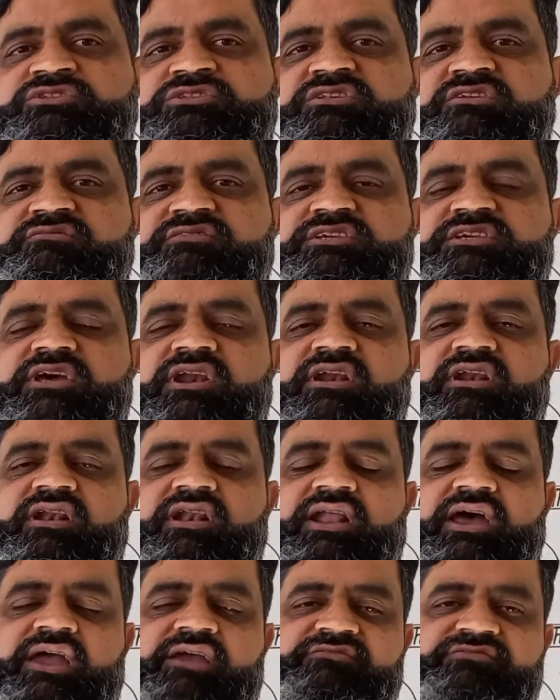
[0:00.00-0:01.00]
severe
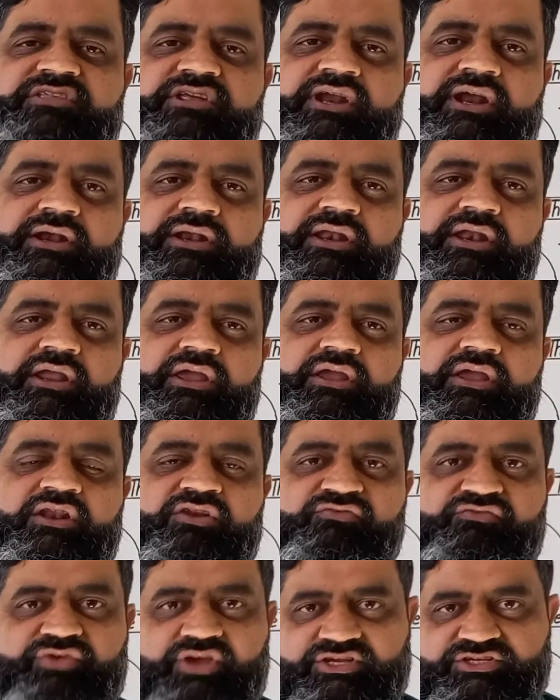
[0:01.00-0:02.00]
life threatening
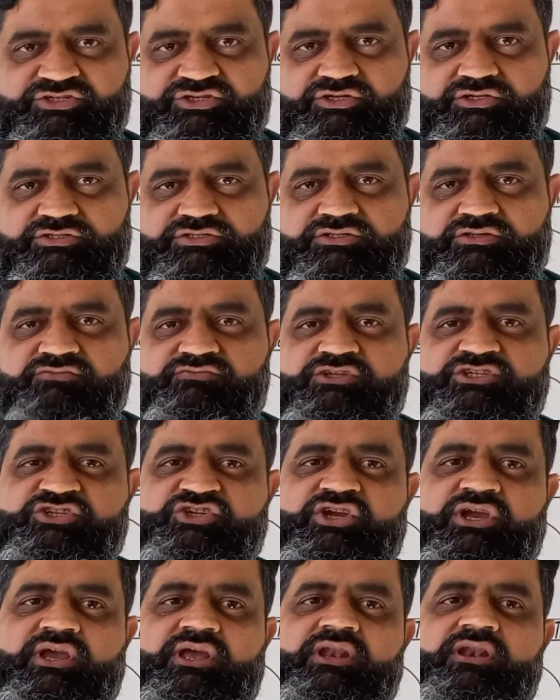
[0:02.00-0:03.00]
infections
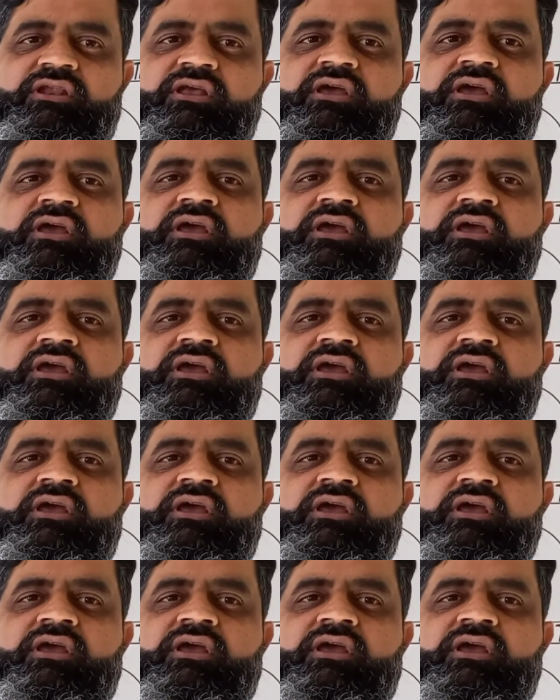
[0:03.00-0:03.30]
which can